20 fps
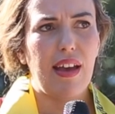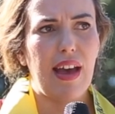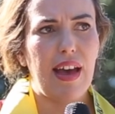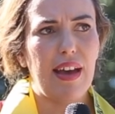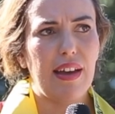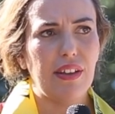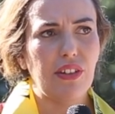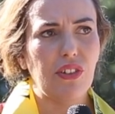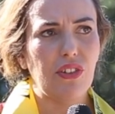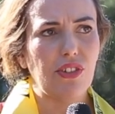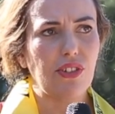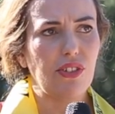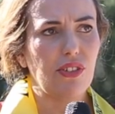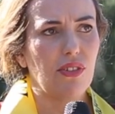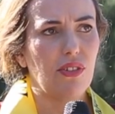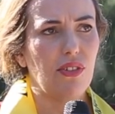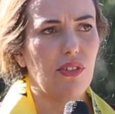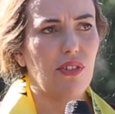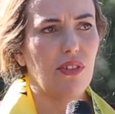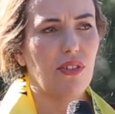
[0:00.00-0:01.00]
And
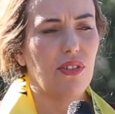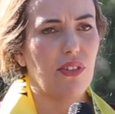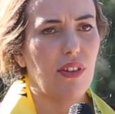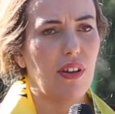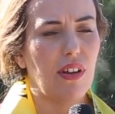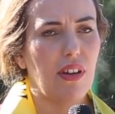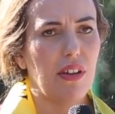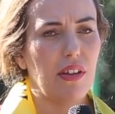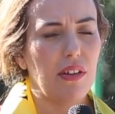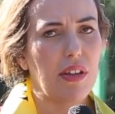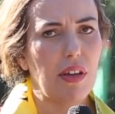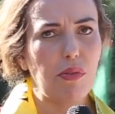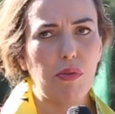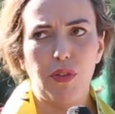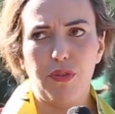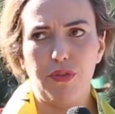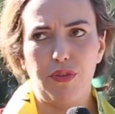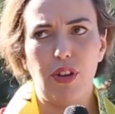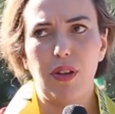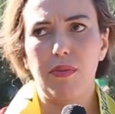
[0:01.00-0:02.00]
they
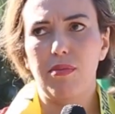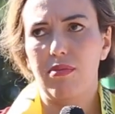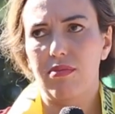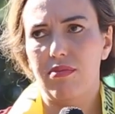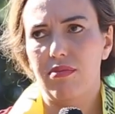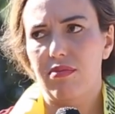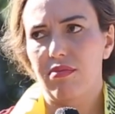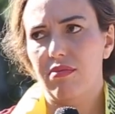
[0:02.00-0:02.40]
were from